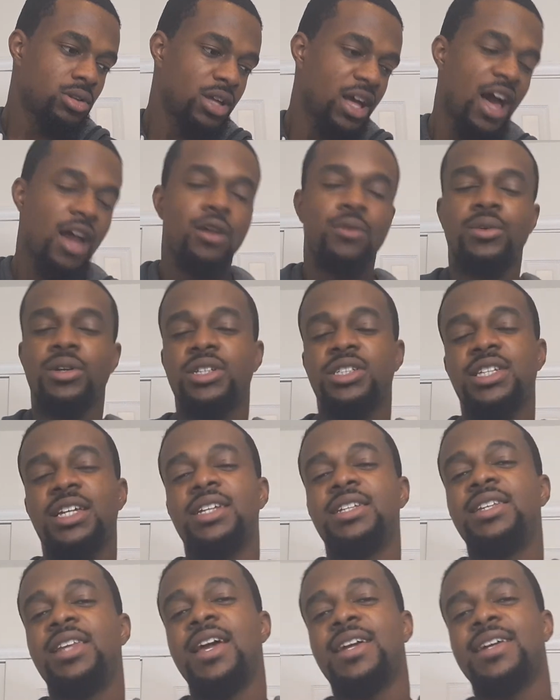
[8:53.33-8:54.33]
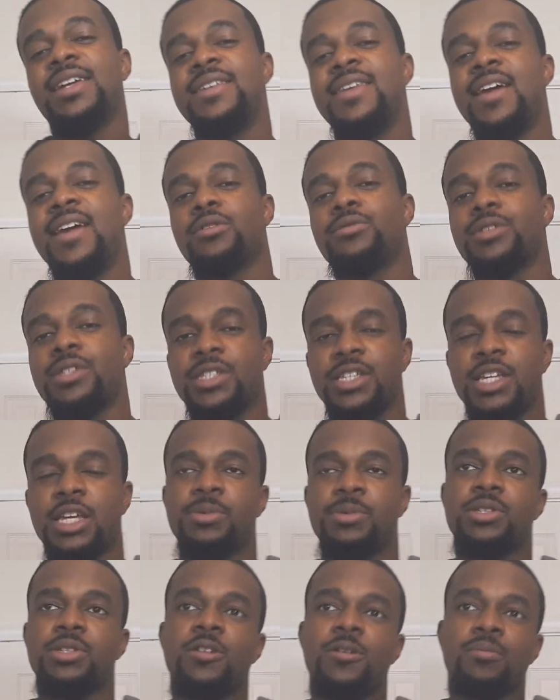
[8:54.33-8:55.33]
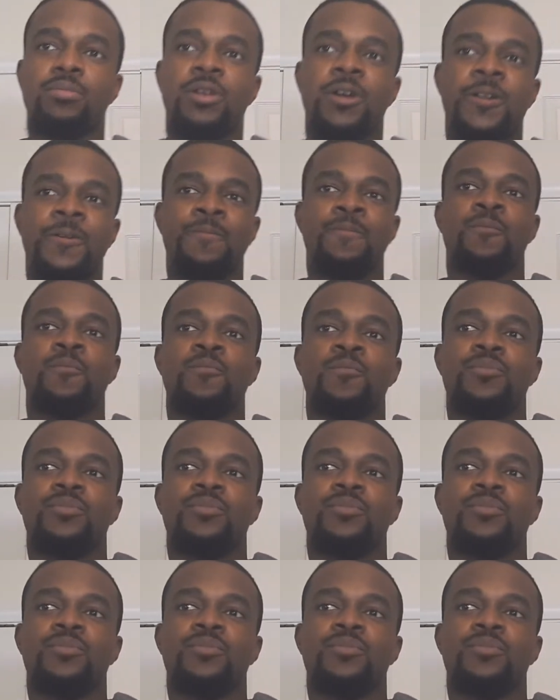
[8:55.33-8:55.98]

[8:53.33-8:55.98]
I don't want to say neck and neck with Samsung, but